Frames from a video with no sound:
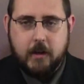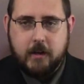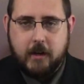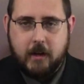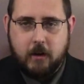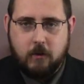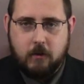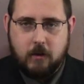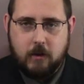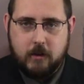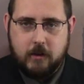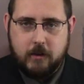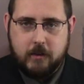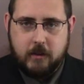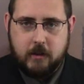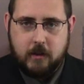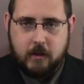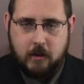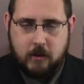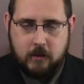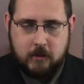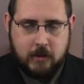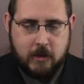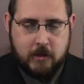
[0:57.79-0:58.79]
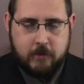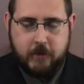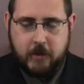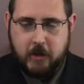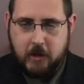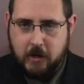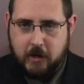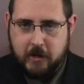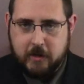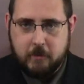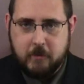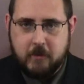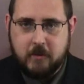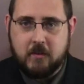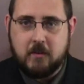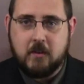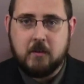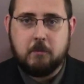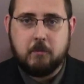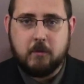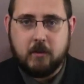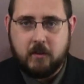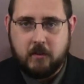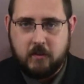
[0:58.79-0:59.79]
Now, a lot of economists
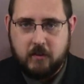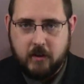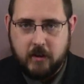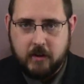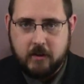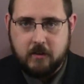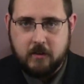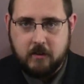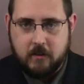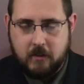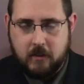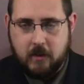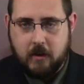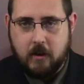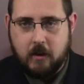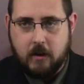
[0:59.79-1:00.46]
did predict,